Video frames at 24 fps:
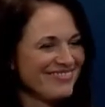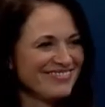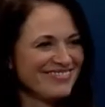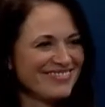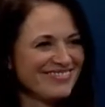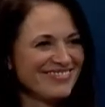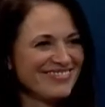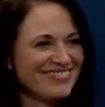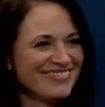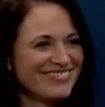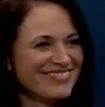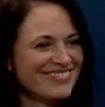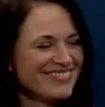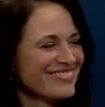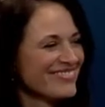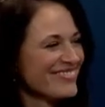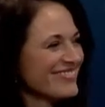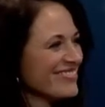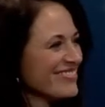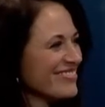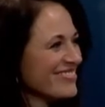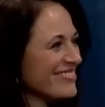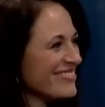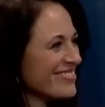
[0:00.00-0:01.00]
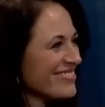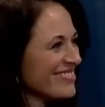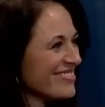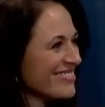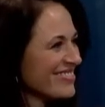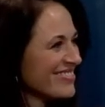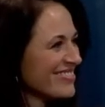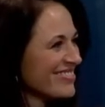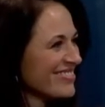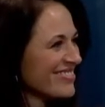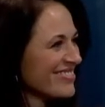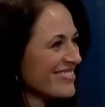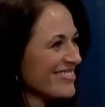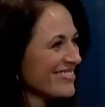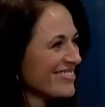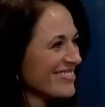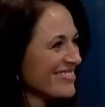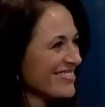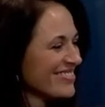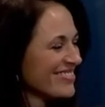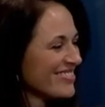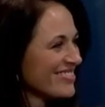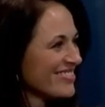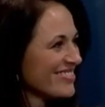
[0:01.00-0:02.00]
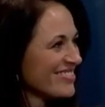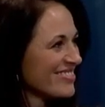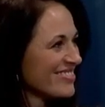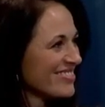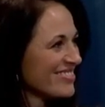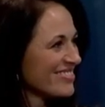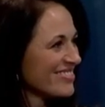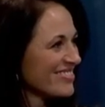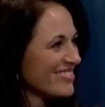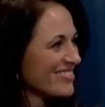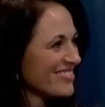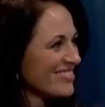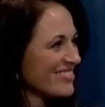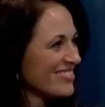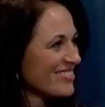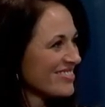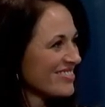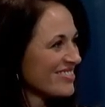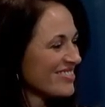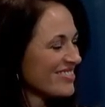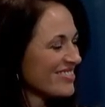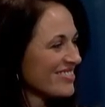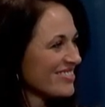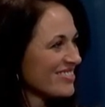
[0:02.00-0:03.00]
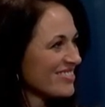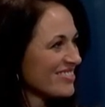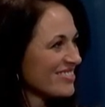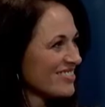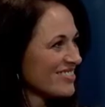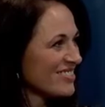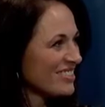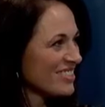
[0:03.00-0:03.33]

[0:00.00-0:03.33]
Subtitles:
[no speech]